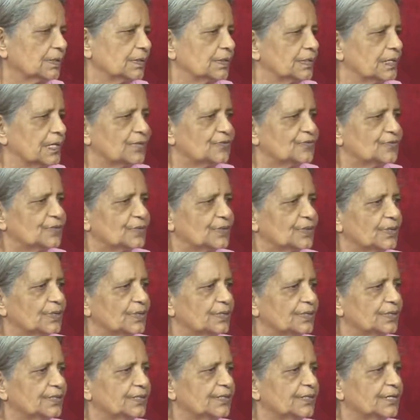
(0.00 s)

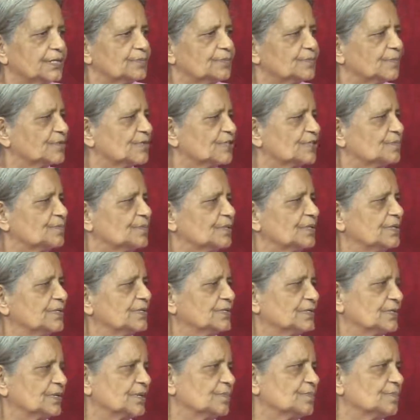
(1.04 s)
naturally there must be
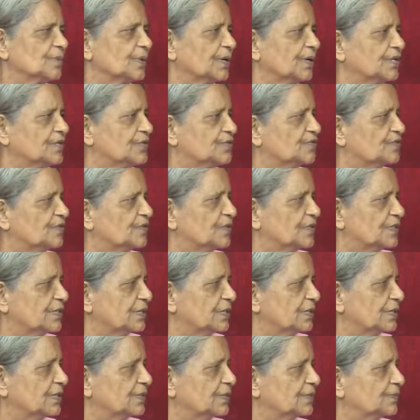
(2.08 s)
some urge
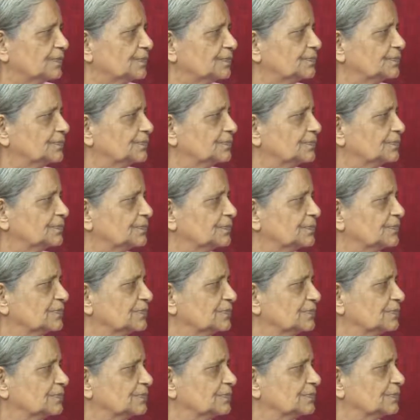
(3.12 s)
within
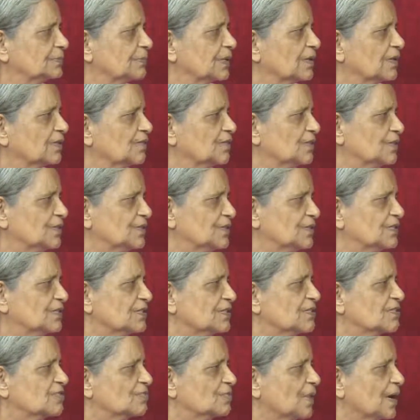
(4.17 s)
which is
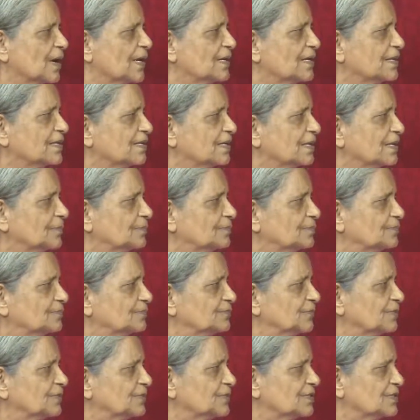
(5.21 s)
inspiring them,
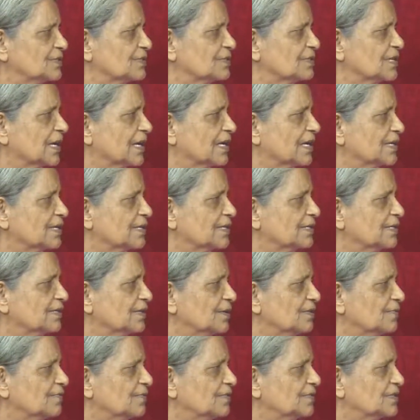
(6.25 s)
which is guiding
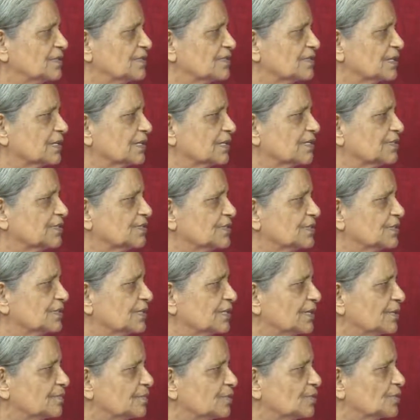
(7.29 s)
them, which is urging
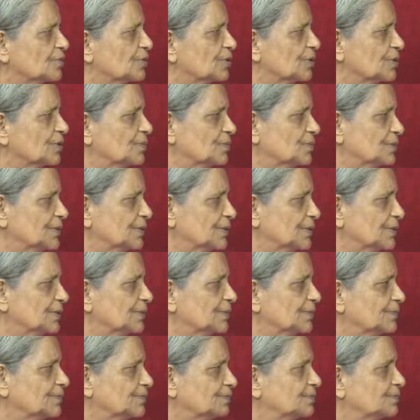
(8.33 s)
them to come here.
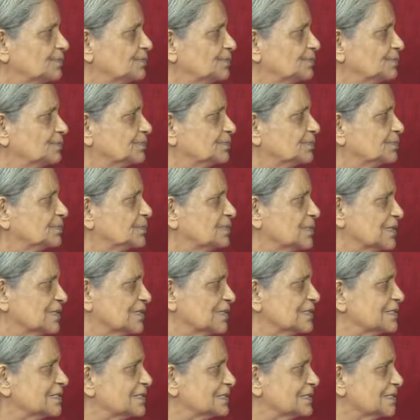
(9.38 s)

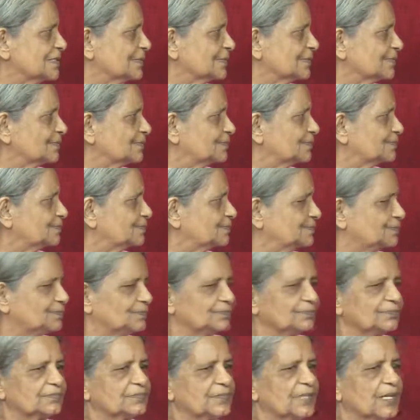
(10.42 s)
Isn't it? Yes.
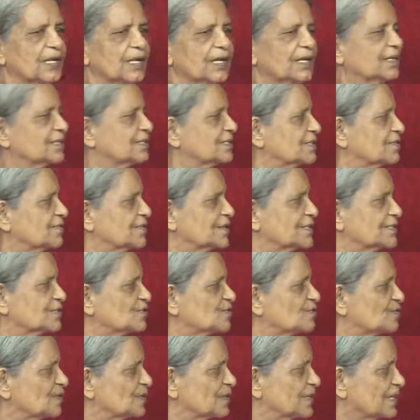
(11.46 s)
Otherwise,
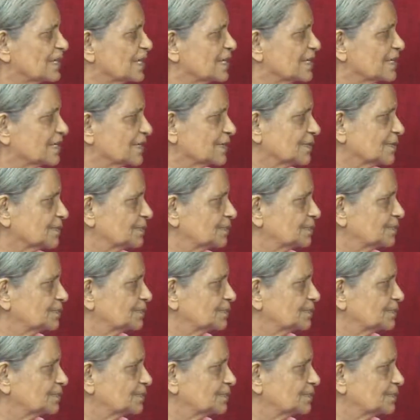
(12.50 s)
no one can come.